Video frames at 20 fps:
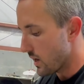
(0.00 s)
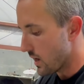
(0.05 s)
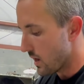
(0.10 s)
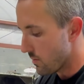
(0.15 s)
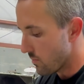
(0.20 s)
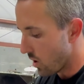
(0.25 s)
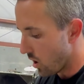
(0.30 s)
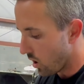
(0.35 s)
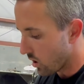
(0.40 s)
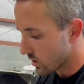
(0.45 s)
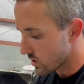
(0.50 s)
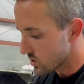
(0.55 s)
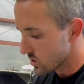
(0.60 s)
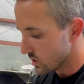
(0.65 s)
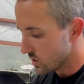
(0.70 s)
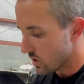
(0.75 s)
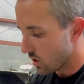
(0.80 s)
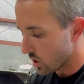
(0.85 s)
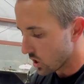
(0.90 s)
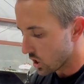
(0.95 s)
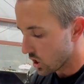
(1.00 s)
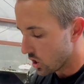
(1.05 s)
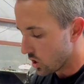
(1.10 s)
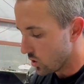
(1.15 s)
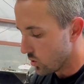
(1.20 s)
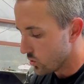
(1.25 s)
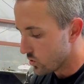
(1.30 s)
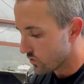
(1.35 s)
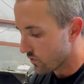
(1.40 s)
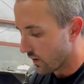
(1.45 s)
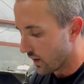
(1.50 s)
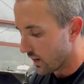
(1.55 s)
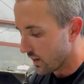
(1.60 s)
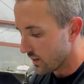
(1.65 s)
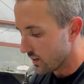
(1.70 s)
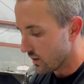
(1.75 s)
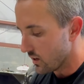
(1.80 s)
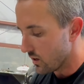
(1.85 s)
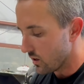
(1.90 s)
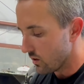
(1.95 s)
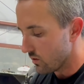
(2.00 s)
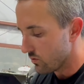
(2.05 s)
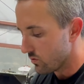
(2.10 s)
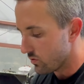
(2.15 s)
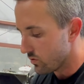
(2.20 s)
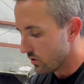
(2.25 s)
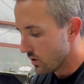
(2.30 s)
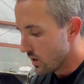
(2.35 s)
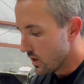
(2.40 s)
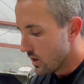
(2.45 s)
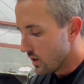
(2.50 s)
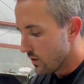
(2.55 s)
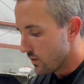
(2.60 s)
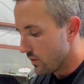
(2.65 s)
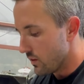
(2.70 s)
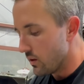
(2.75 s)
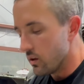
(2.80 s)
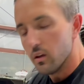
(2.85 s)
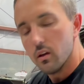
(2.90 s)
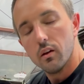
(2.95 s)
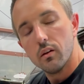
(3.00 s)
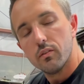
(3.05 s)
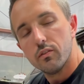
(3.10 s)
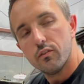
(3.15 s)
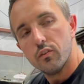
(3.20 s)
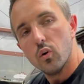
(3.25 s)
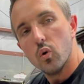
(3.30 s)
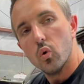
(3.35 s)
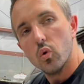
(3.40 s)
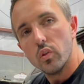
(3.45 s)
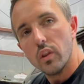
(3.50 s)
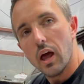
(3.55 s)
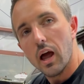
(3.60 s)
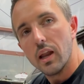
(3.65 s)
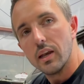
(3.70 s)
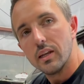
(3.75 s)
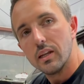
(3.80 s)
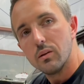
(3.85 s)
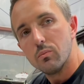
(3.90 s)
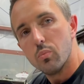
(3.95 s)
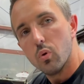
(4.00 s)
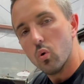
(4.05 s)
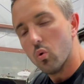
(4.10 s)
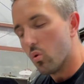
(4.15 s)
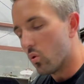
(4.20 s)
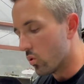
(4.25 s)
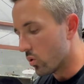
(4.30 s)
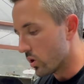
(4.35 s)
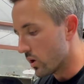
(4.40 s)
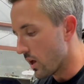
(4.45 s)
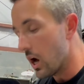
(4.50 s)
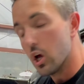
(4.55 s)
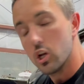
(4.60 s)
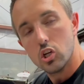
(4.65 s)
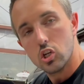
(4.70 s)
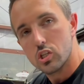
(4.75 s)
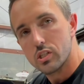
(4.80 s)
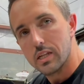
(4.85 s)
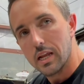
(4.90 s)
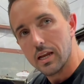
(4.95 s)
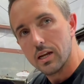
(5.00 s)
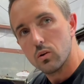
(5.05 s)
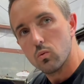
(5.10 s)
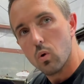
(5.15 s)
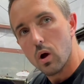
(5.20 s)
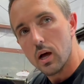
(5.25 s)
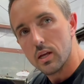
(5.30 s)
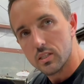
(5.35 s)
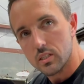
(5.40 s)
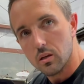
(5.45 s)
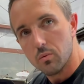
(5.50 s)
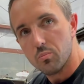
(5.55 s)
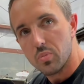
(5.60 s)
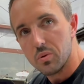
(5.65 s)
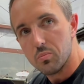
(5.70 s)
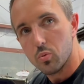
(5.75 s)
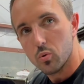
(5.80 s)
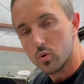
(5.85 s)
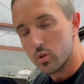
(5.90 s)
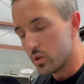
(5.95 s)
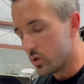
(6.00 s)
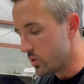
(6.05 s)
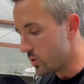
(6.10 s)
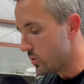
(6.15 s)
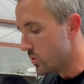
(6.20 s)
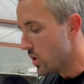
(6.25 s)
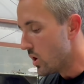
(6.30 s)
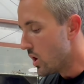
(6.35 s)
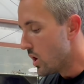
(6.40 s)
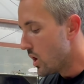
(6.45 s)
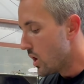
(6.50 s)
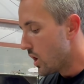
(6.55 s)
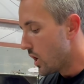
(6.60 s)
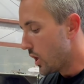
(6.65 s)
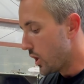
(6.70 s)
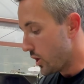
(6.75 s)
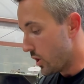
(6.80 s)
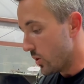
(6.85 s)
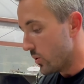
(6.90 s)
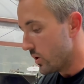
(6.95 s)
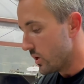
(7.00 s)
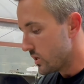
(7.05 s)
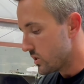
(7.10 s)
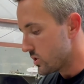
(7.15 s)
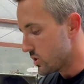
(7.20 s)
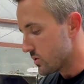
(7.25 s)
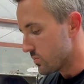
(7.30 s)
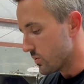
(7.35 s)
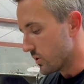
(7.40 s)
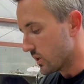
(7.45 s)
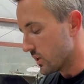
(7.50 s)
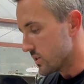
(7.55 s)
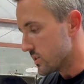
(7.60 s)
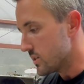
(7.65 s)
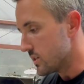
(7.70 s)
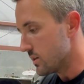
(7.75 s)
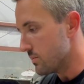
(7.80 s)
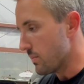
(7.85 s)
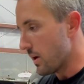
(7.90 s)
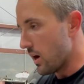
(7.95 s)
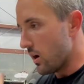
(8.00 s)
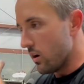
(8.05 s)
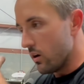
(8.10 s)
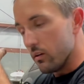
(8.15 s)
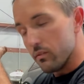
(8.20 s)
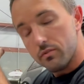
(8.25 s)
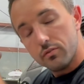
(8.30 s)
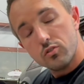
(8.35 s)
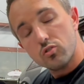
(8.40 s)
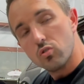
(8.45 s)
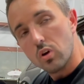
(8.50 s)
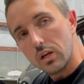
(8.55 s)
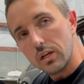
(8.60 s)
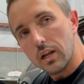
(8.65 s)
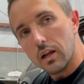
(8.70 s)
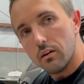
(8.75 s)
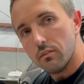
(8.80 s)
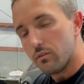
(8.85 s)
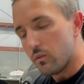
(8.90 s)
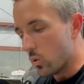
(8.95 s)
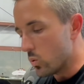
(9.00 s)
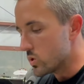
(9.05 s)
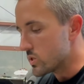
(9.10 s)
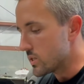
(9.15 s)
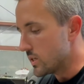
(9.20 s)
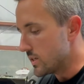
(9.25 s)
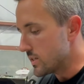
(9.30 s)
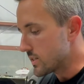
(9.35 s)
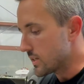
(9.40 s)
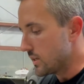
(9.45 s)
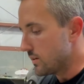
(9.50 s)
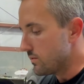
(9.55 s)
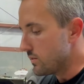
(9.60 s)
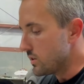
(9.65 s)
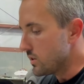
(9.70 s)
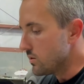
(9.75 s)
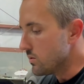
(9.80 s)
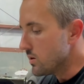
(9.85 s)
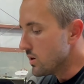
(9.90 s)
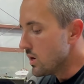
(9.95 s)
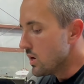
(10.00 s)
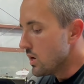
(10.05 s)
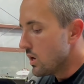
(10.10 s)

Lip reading: I'm honestly not a huge fan of the full 90 bullhorn. I understand why some people do it, just because the amount of straight down force that it's giving you.